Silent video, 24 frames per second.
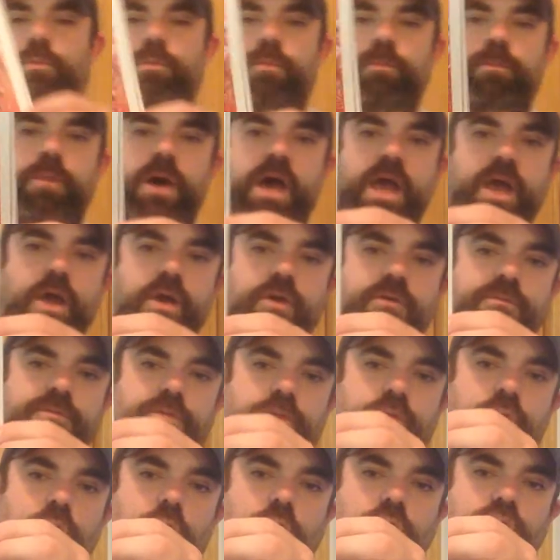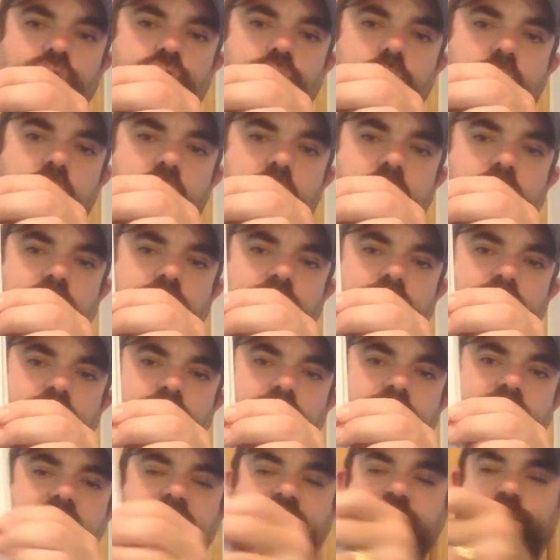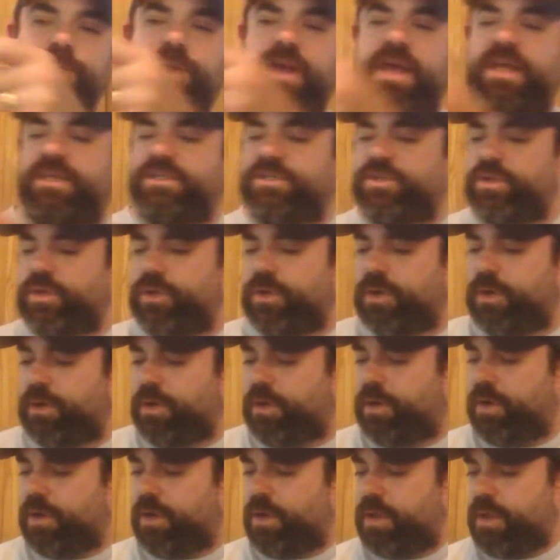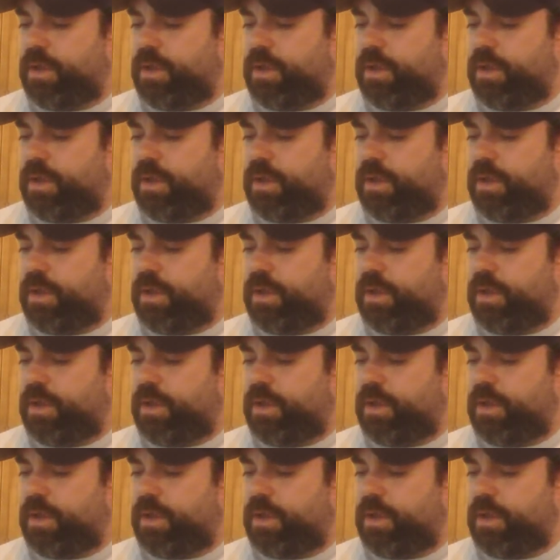bio for Ultron and Taskmaster,